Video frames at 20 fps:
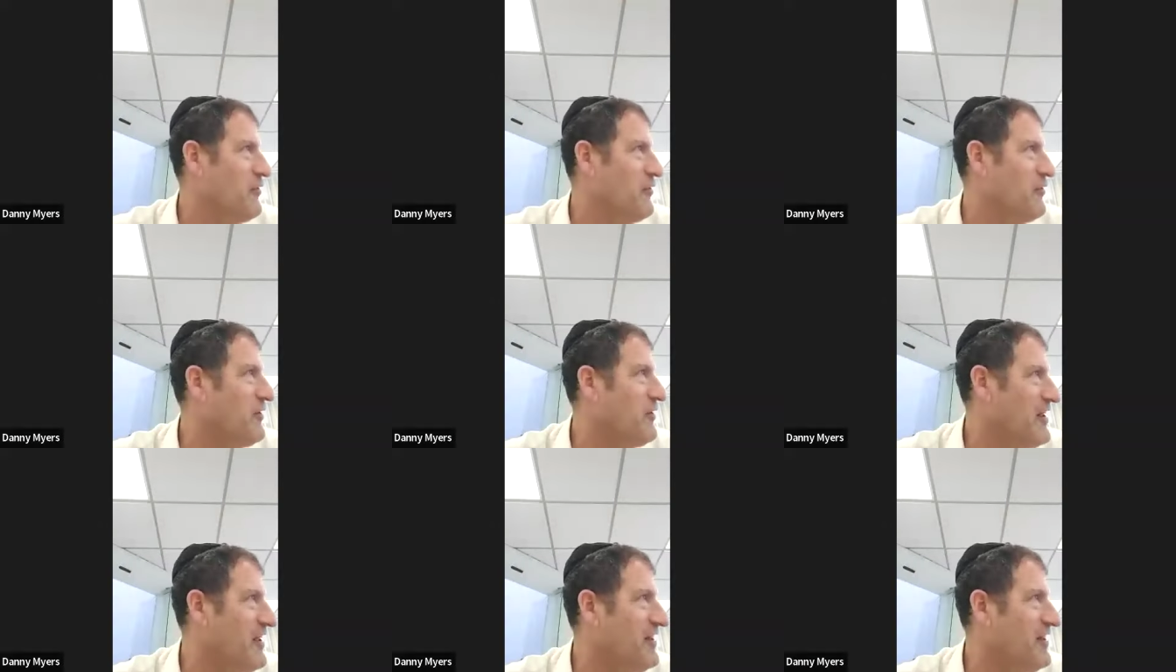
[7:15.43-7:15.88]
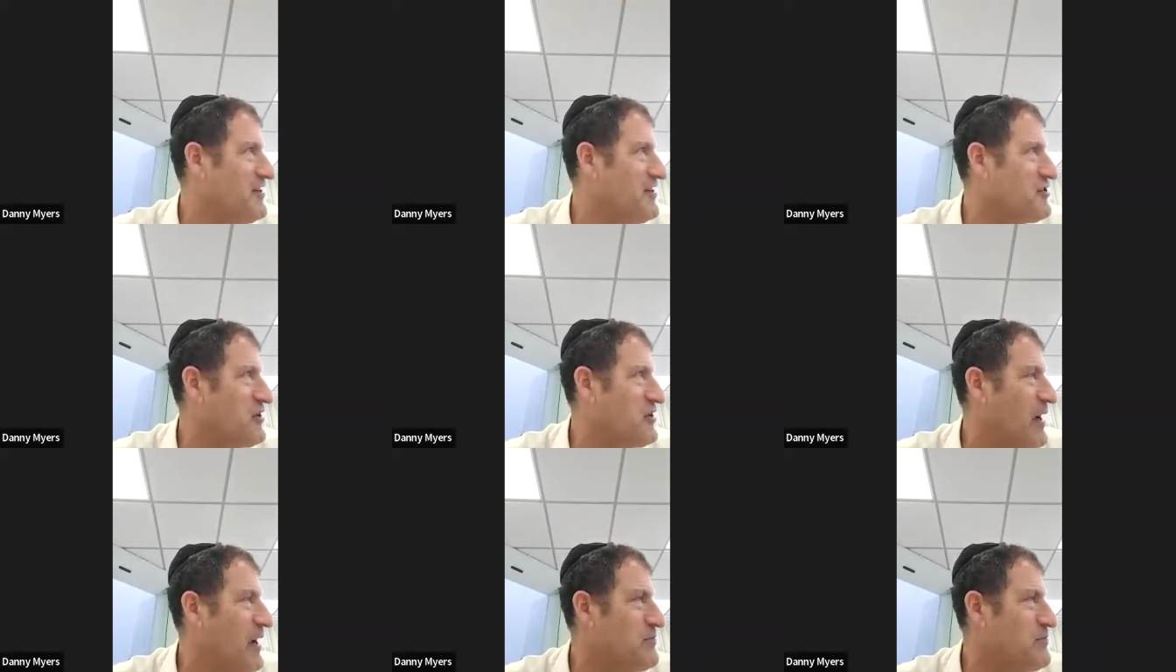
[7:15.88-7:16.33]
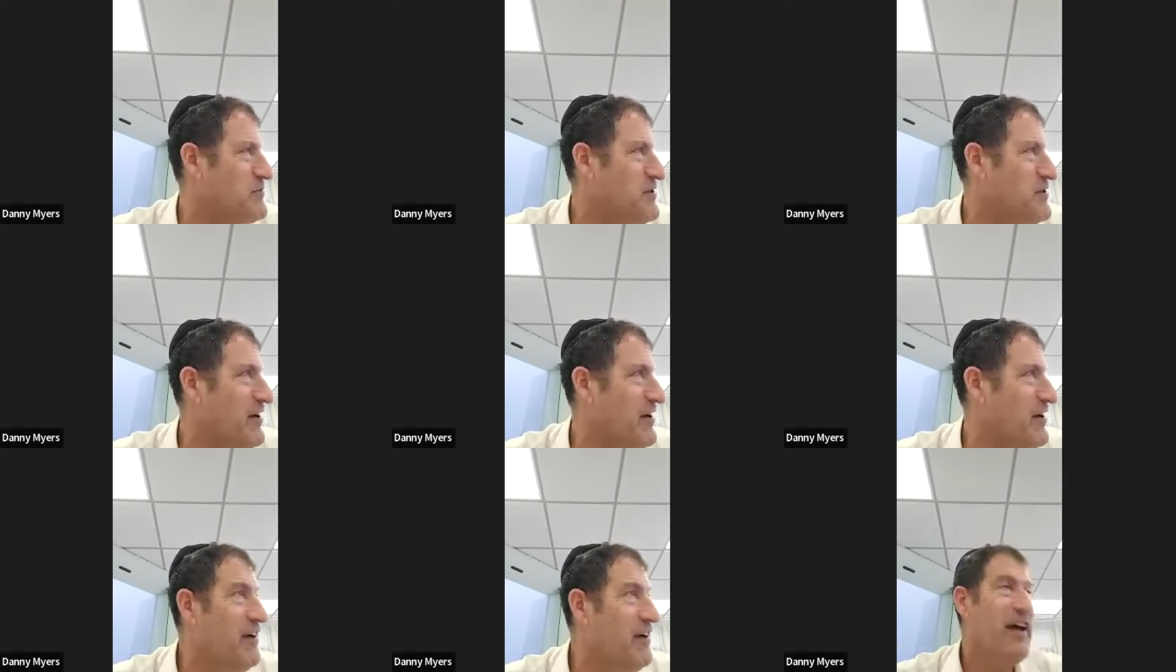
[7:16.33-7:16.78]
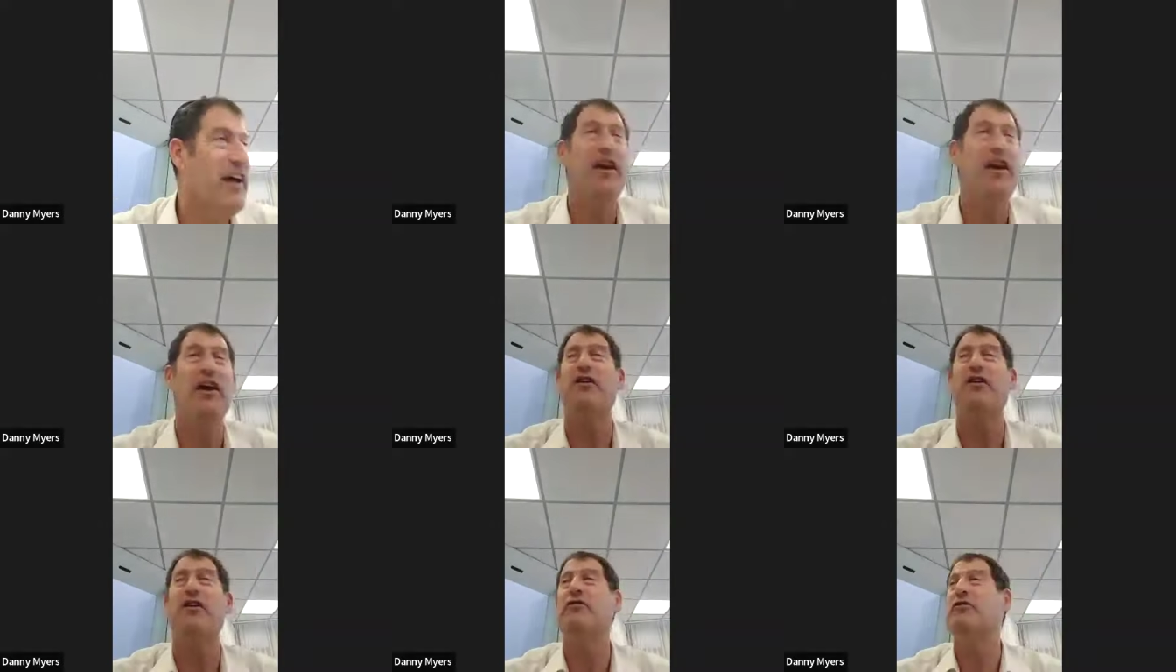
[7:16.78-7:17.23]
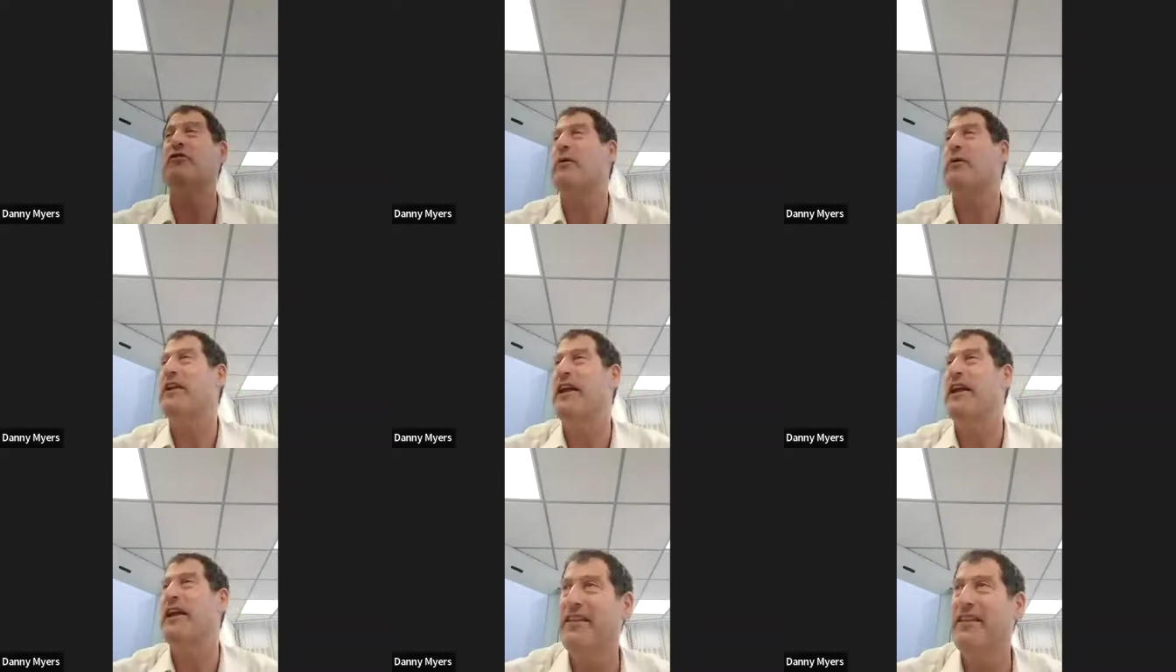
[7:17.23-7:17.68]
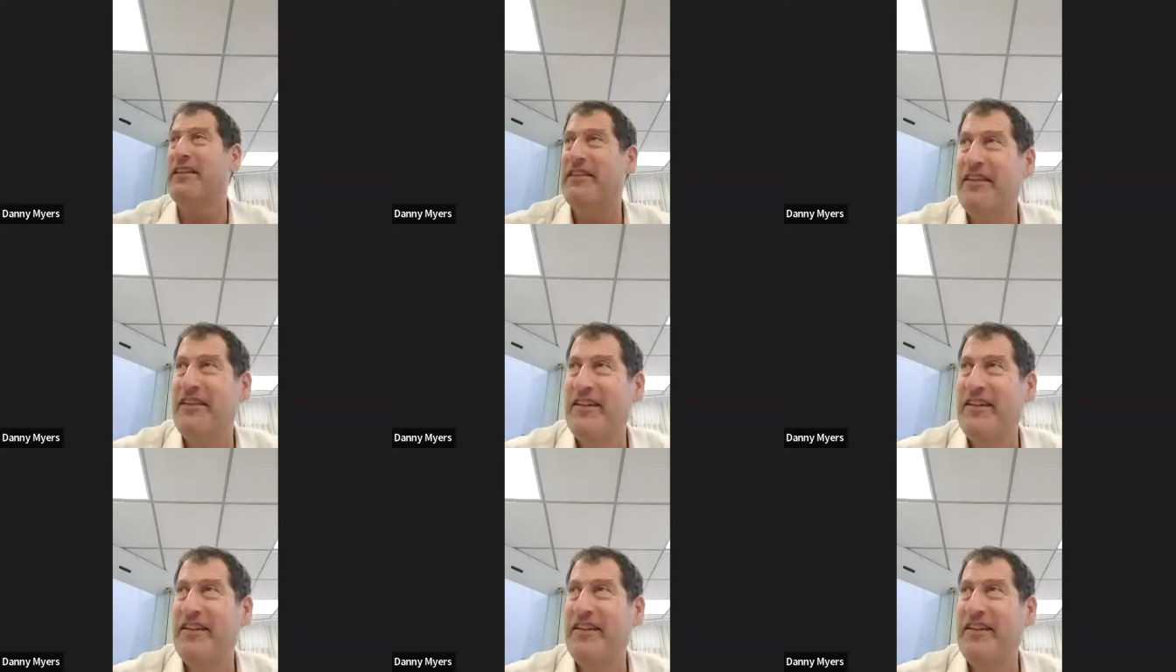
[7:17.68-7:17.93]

where the shops are, and 129th.